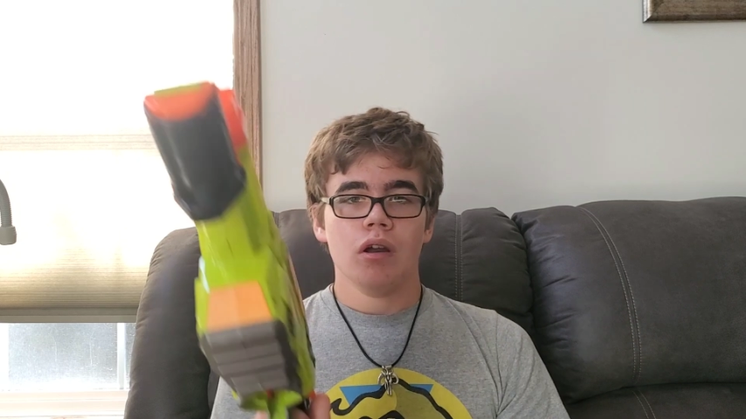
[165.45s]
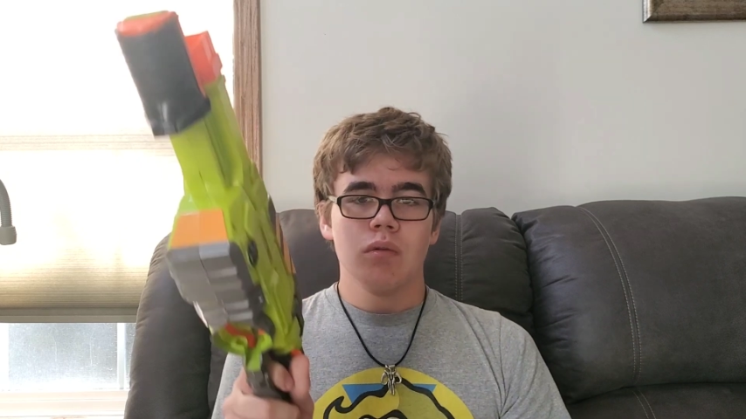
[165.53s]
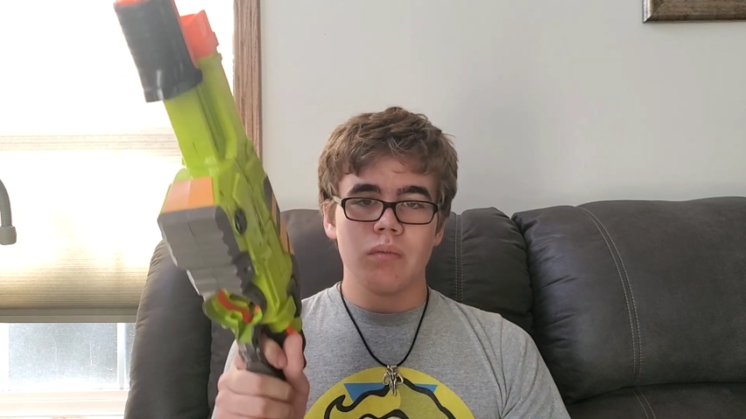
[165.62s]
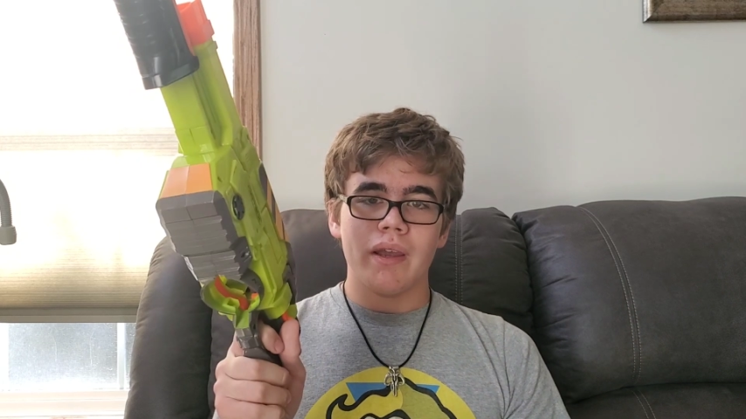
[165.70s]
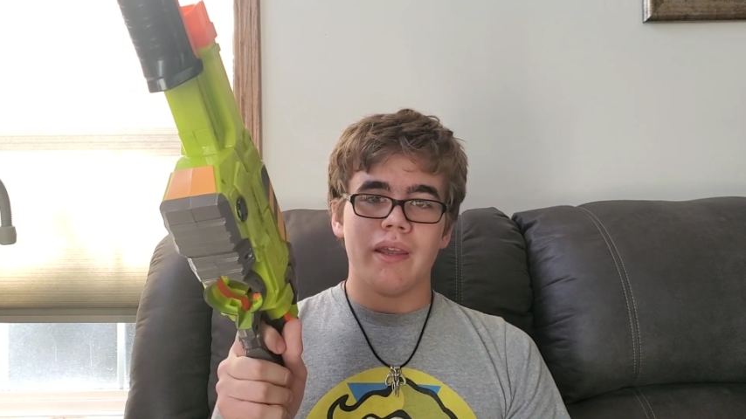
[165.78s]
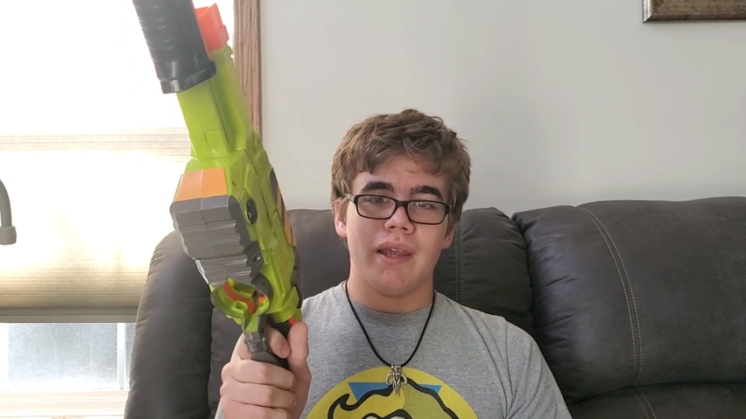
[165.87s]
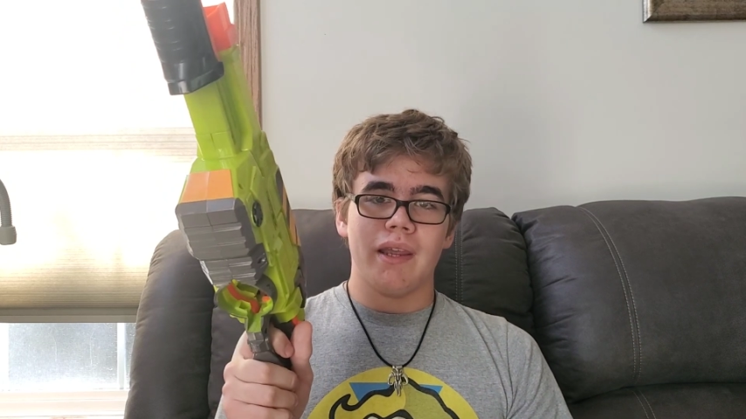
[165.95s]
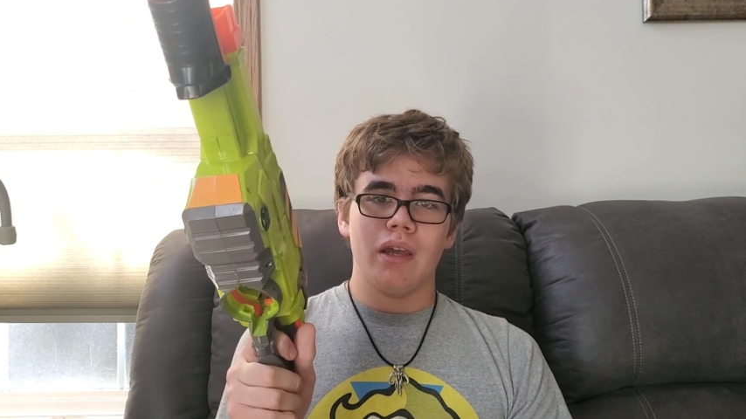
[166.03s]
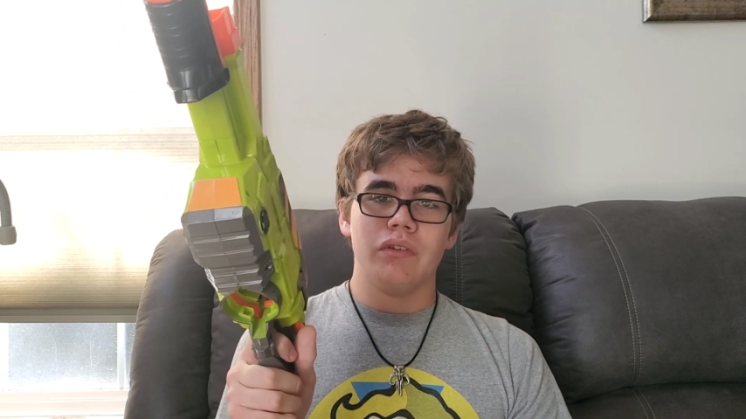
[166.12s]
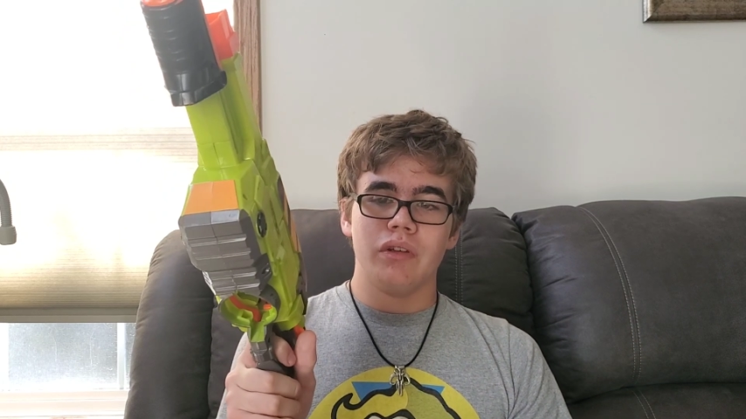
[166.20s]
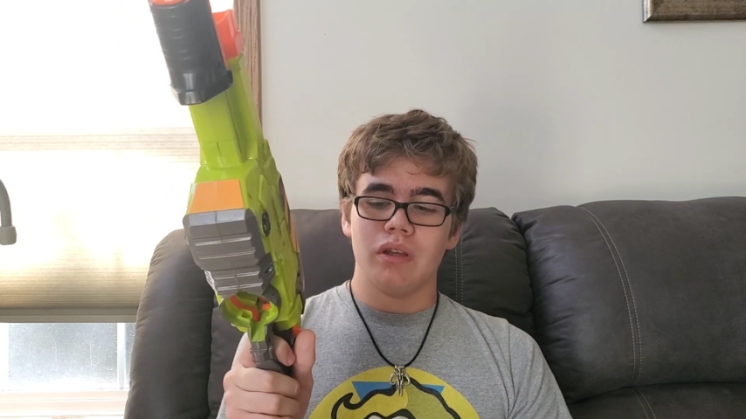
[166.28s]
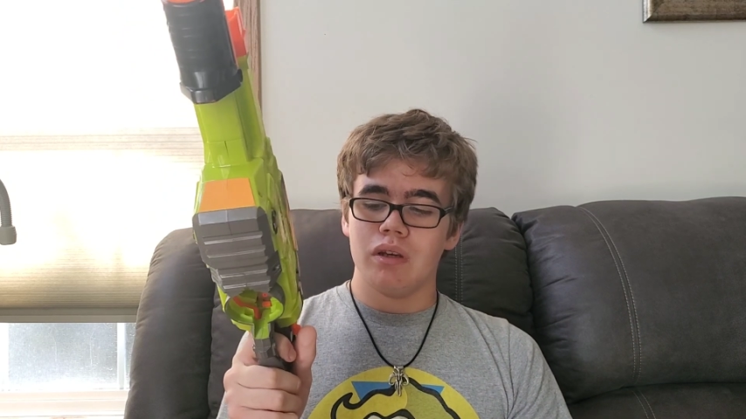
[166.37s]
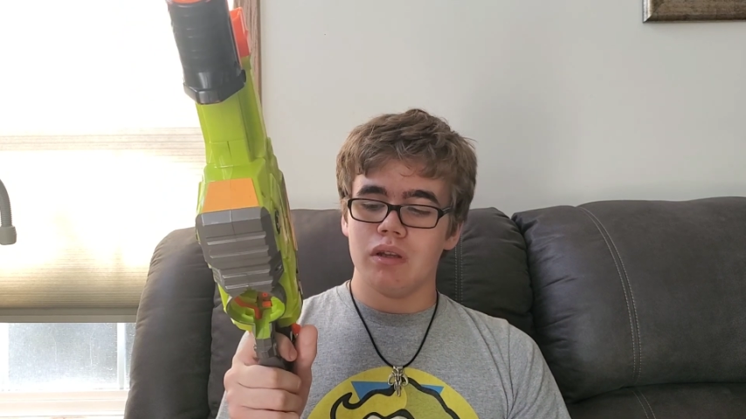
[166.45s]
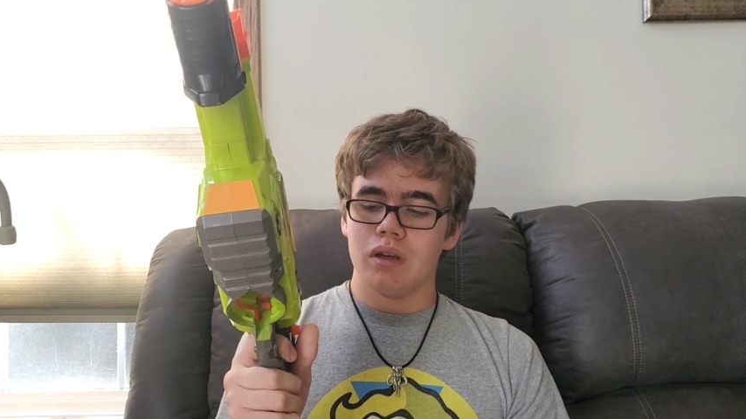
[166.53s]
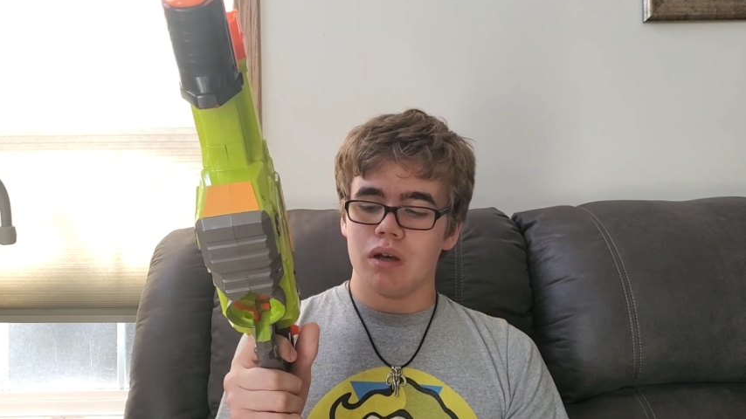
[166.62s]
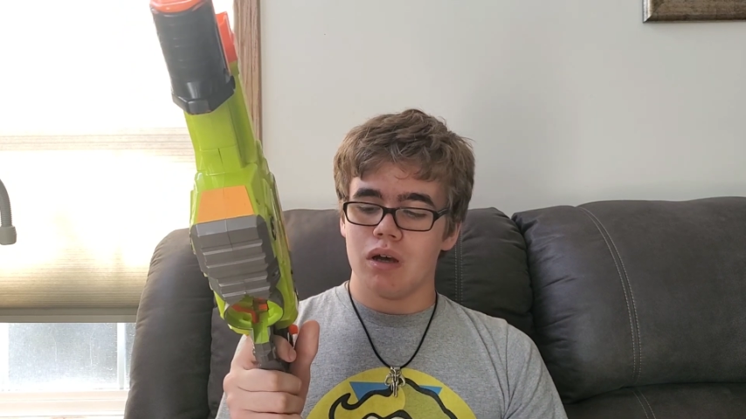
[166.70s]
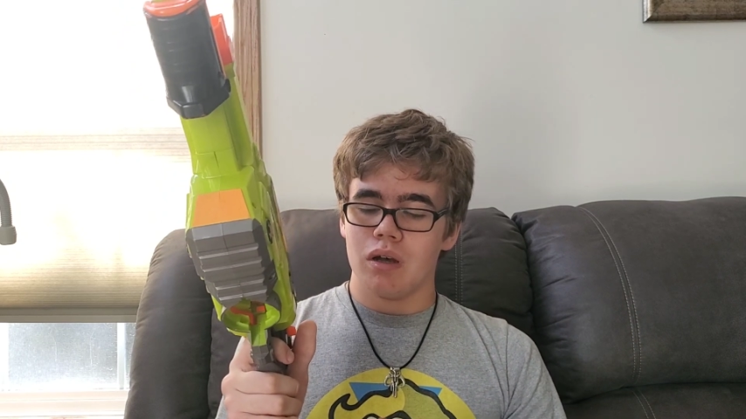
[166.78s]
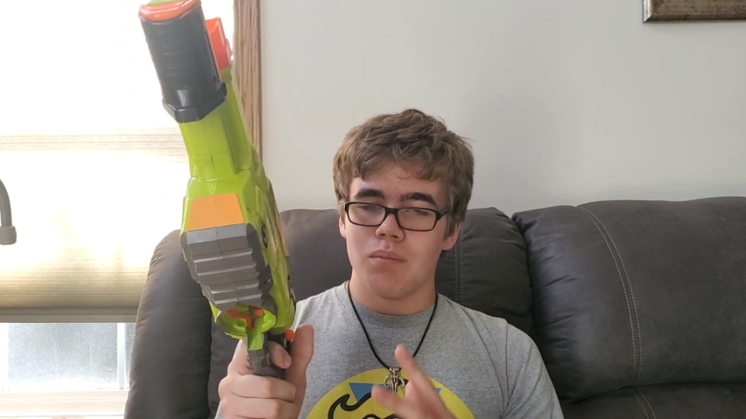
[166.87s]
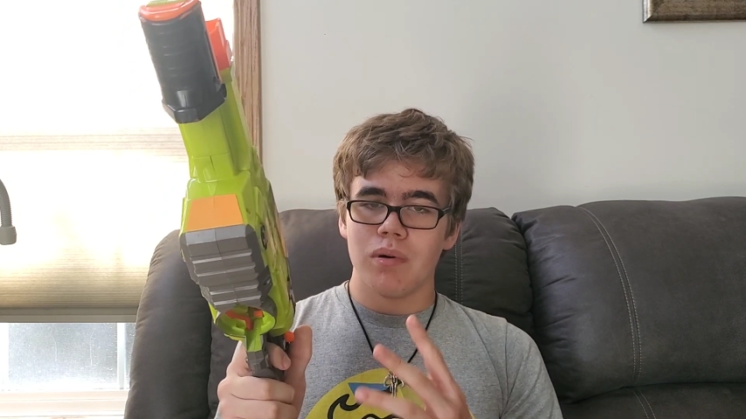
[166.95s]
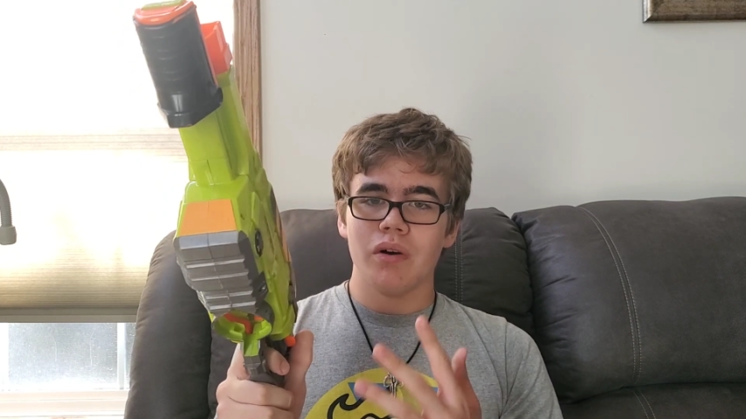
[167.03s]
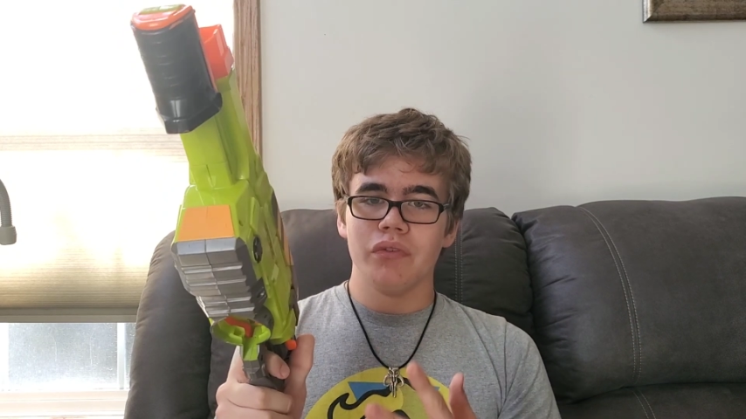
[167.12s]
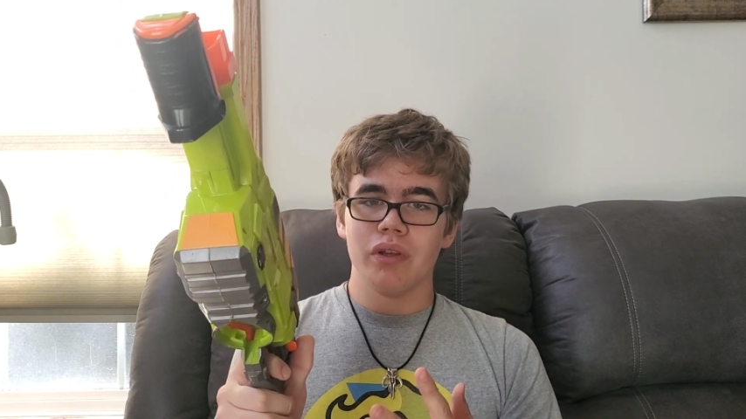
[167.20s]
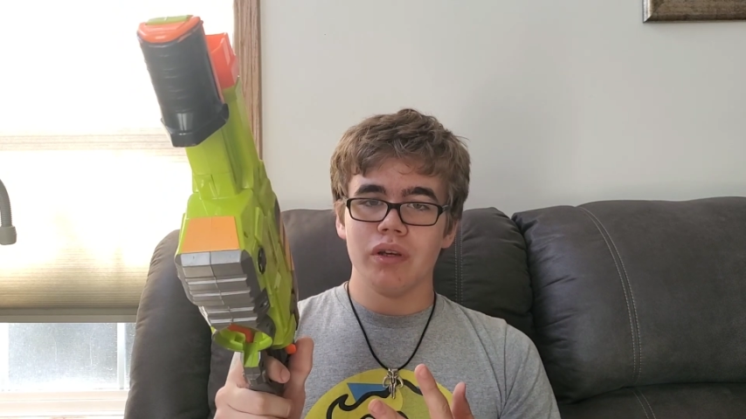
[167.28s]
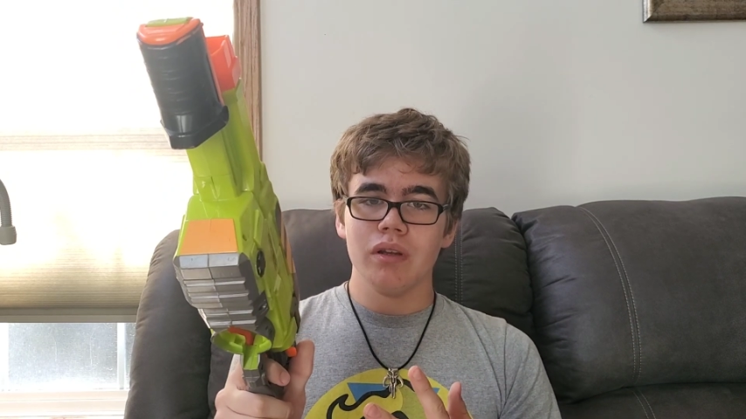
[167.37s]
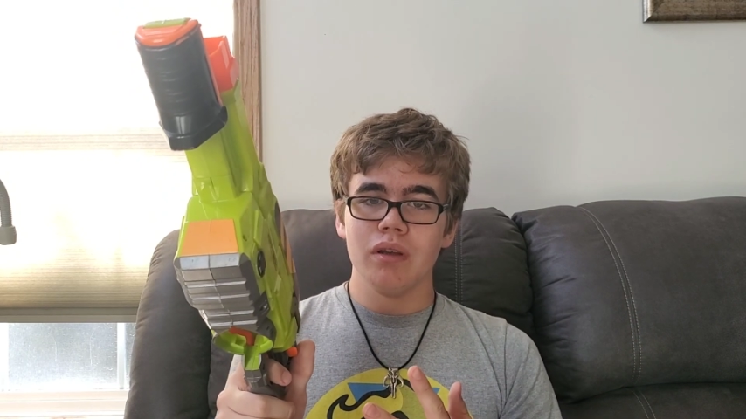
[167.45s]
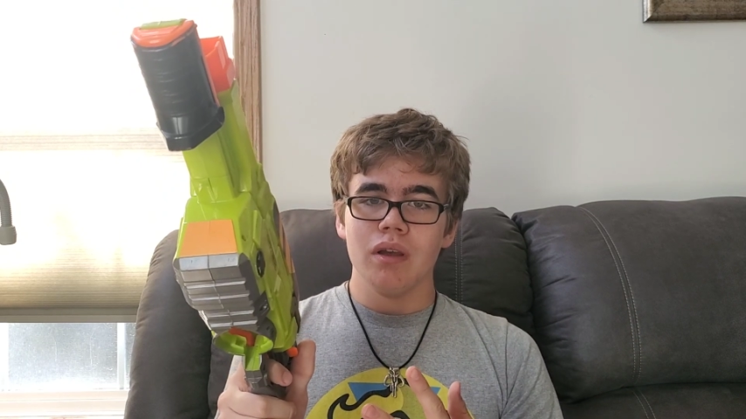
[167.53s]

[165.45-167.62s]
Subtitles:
right-handed person,